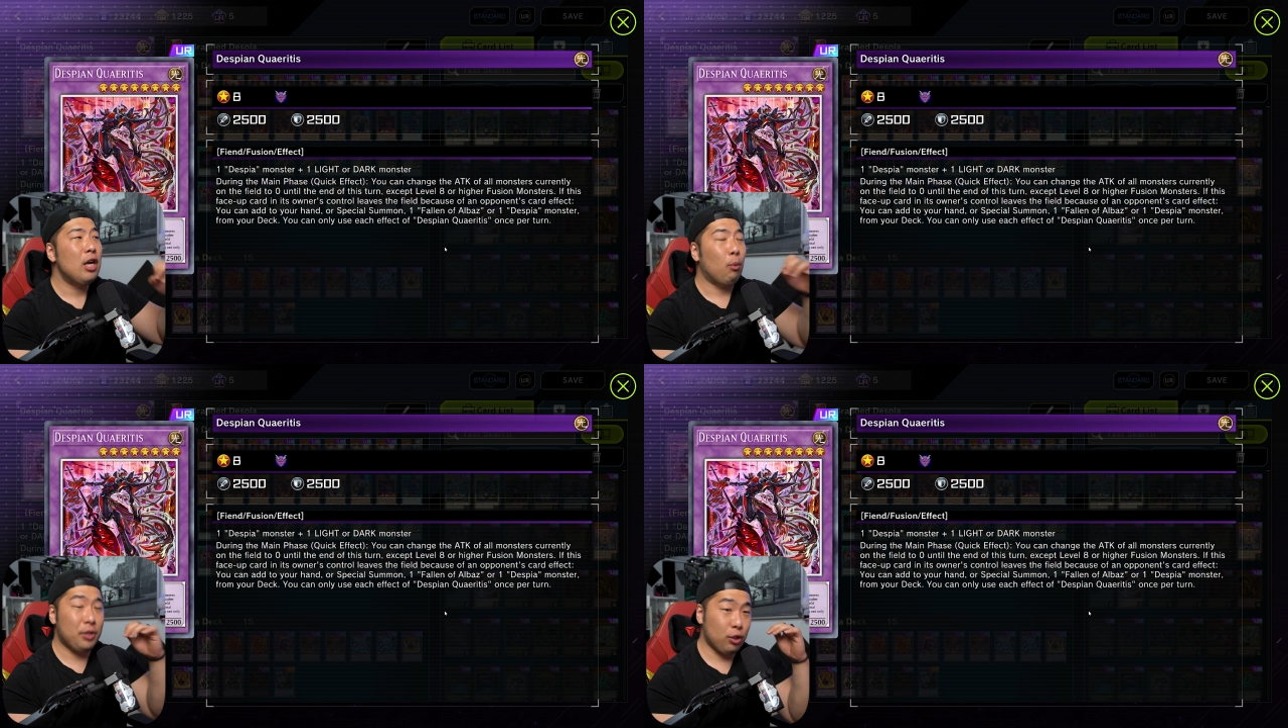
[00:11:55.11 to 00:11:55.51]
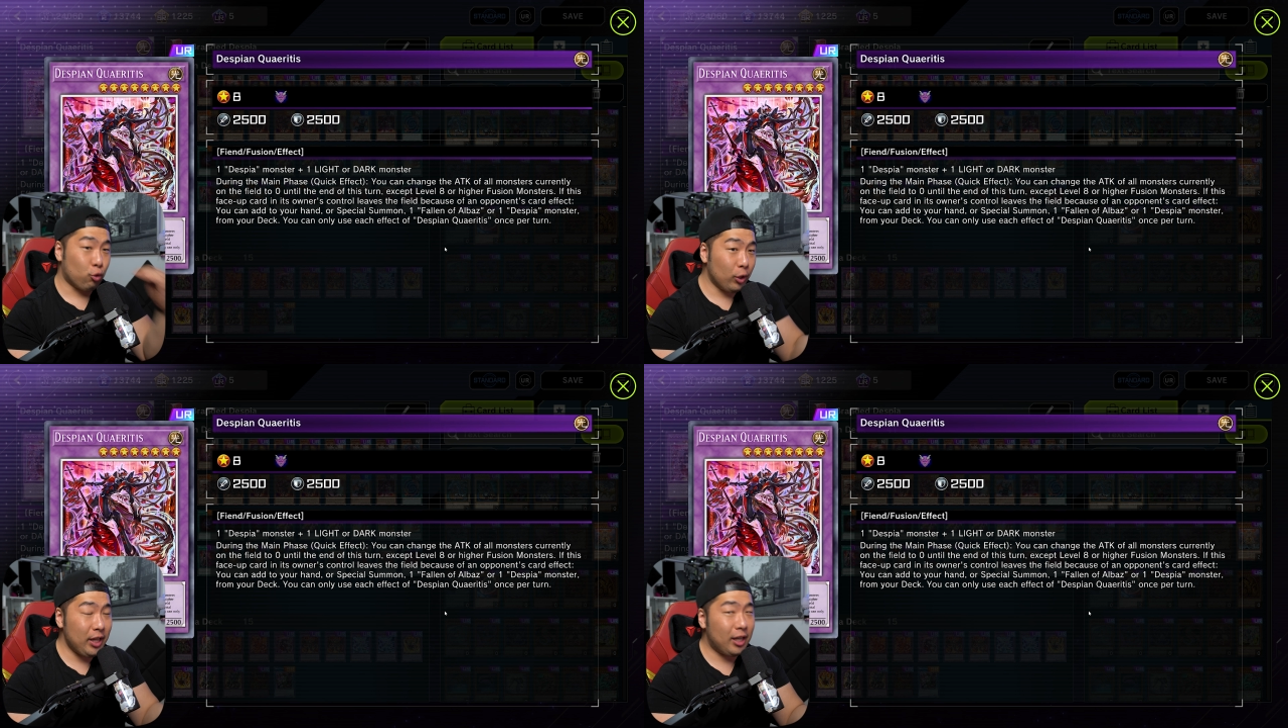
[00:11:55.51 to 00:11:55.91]
which is
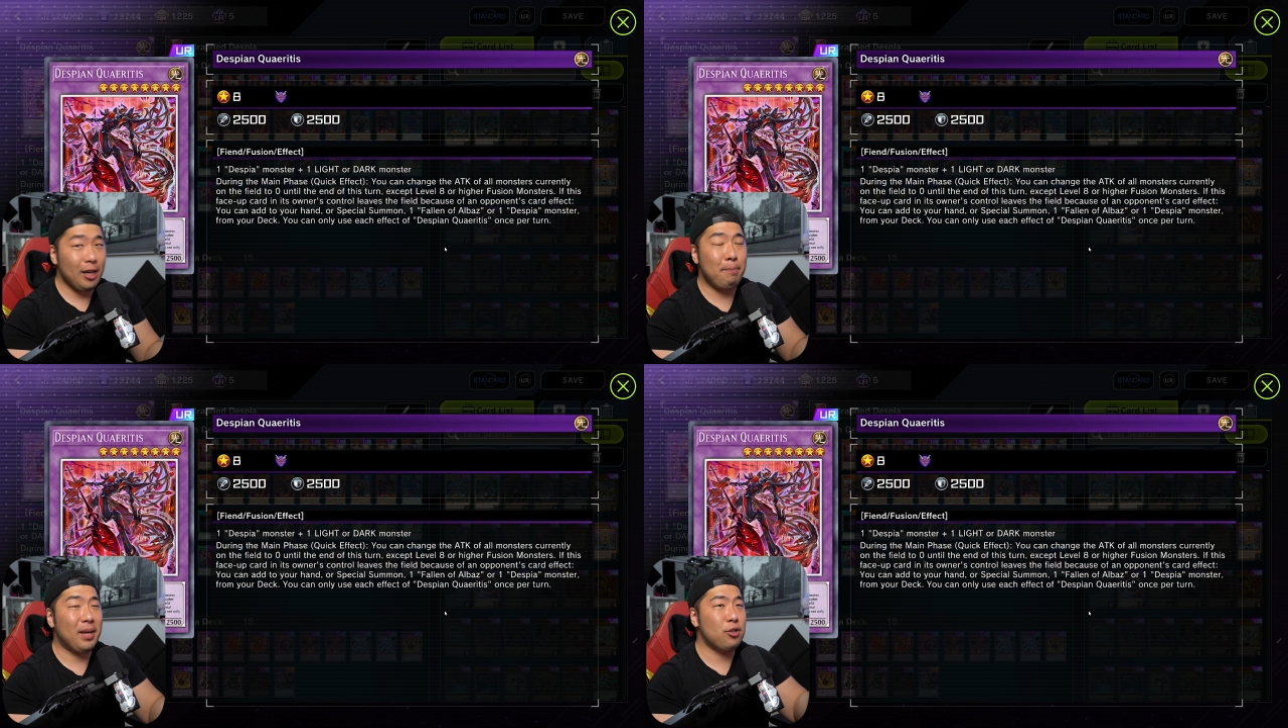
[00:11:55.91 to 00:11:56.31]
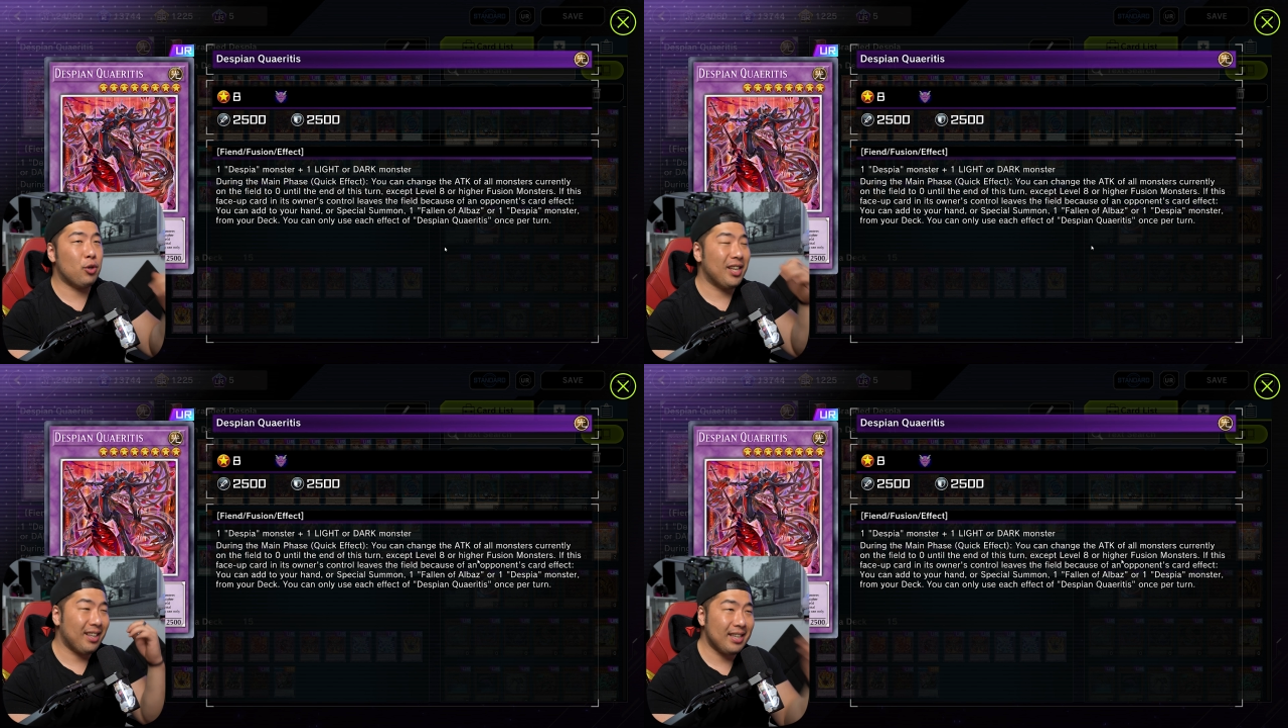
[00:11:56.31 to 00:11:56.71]
really good because you
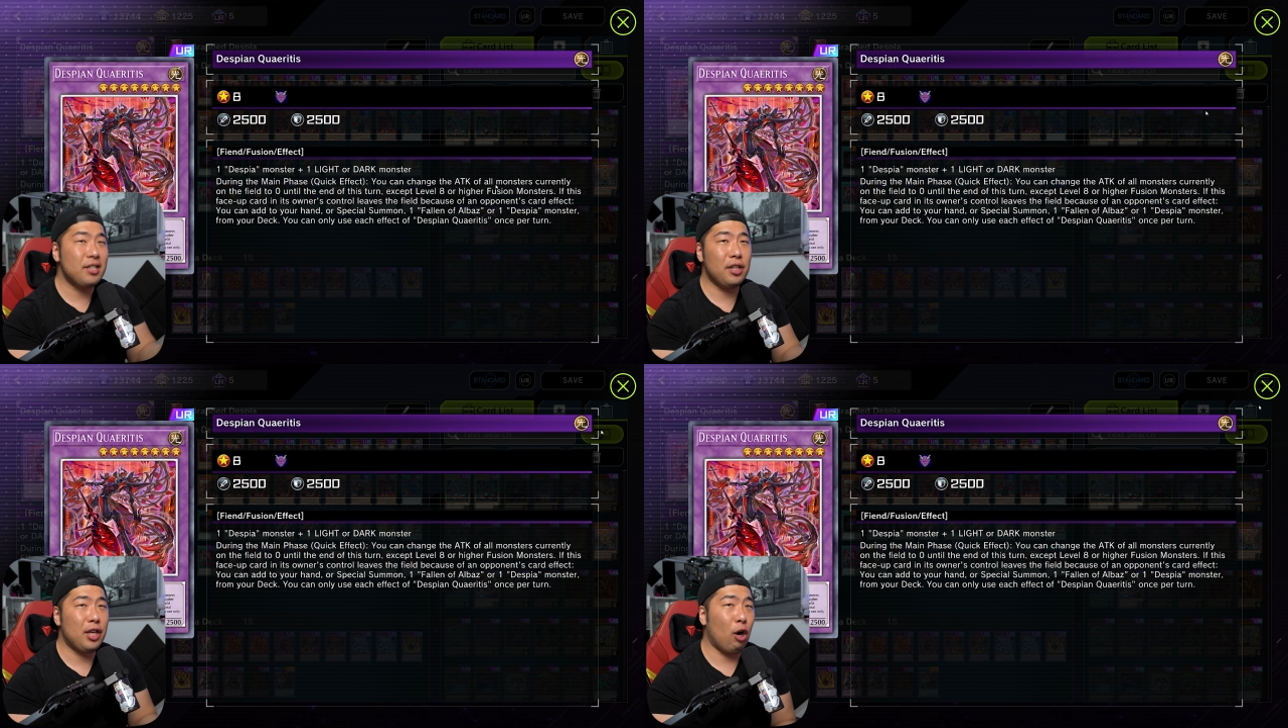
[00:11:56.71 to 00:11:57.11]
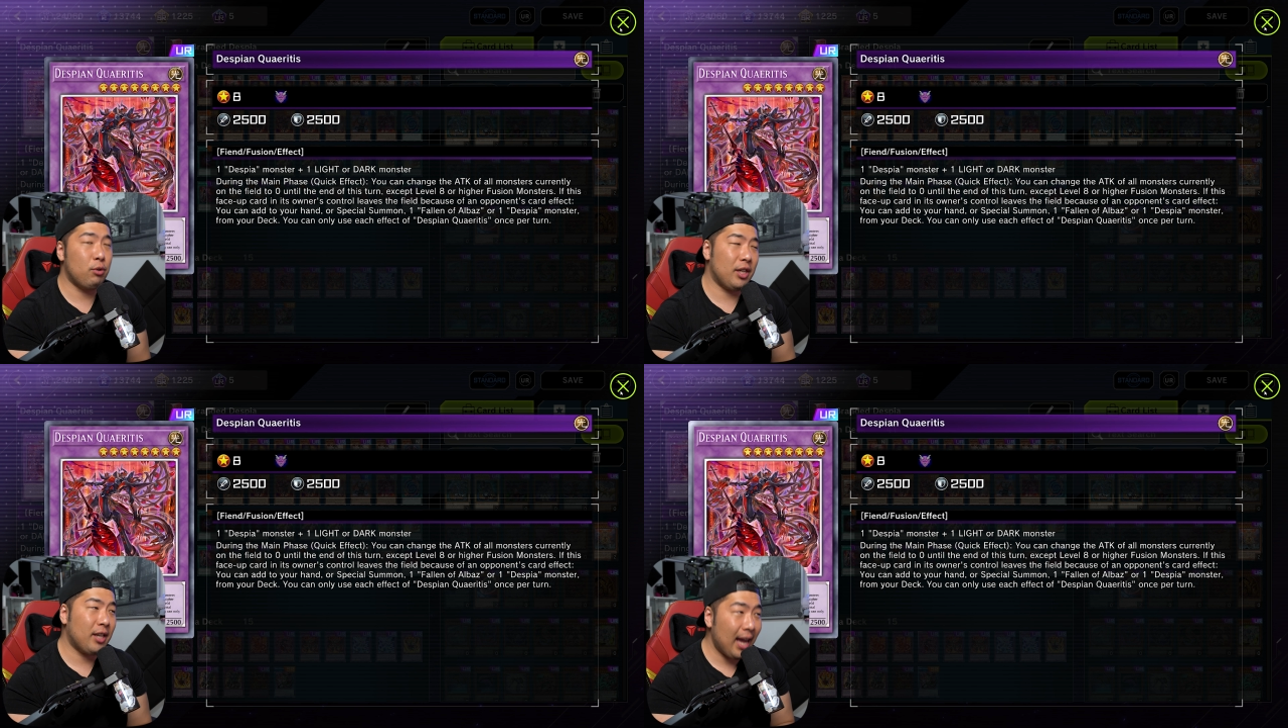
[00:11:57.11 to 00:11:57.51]
can easily
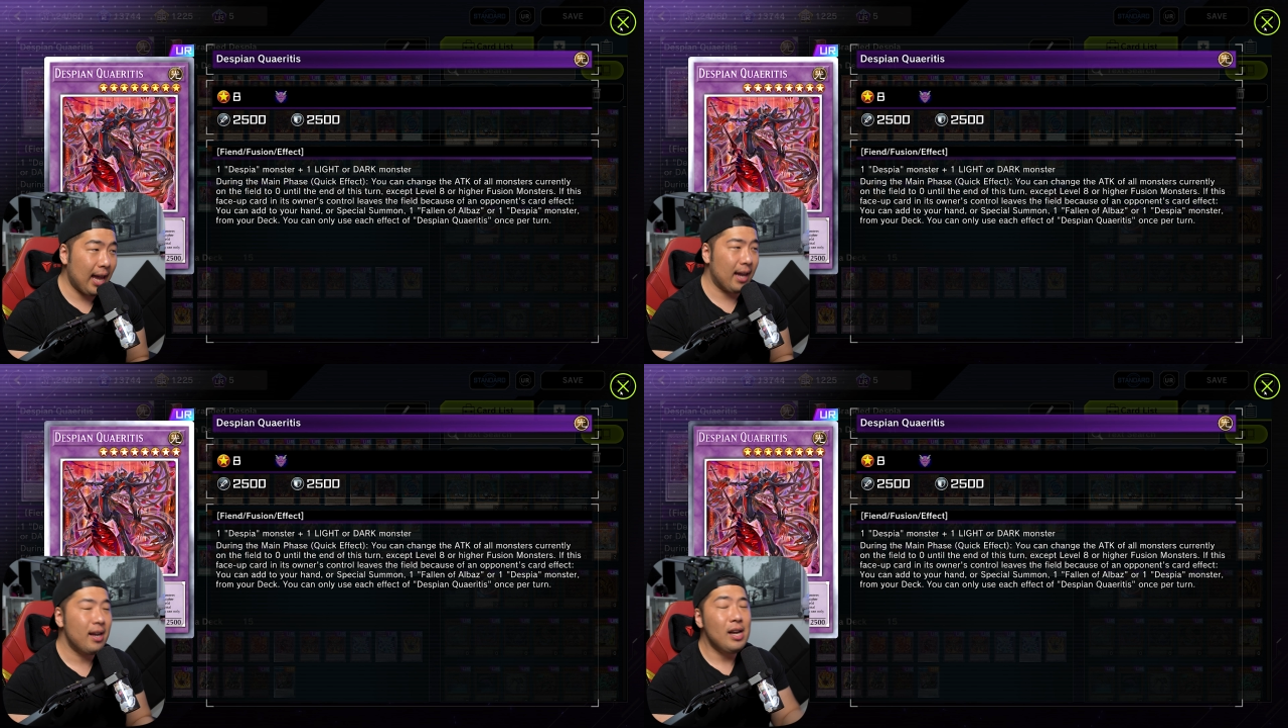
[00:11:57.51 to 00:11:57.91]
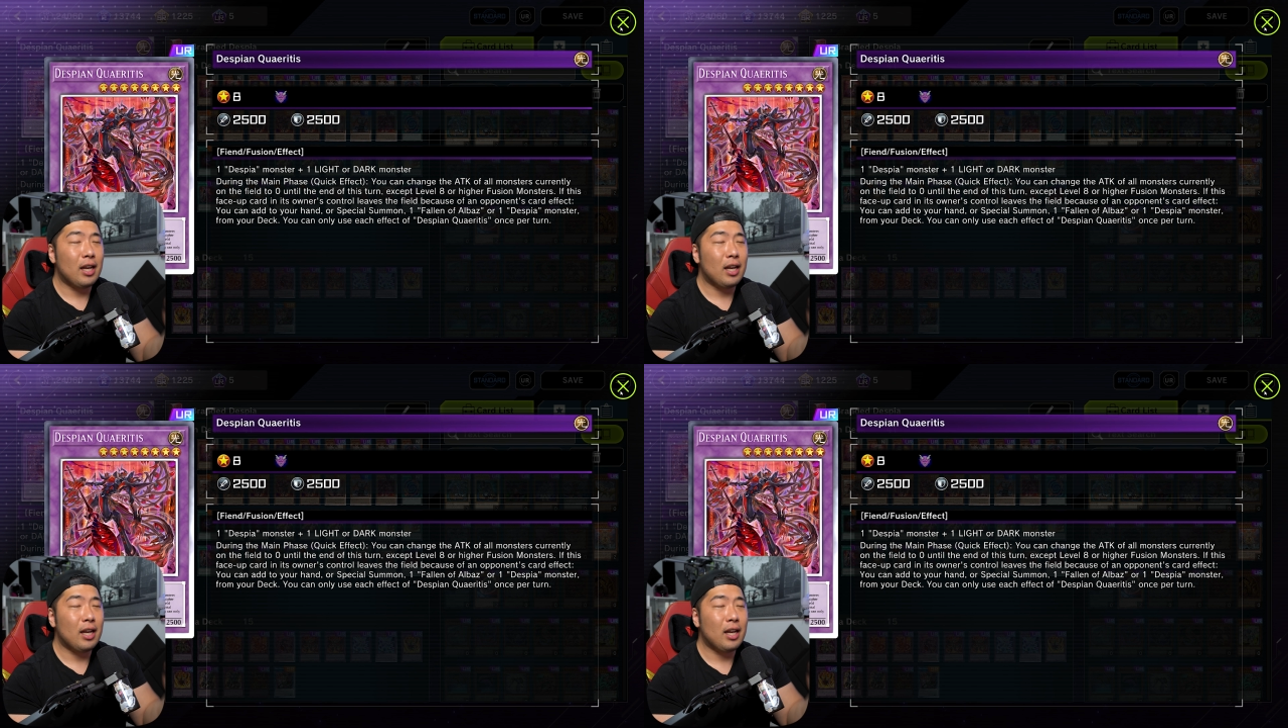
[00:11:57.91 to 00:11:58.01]
OTK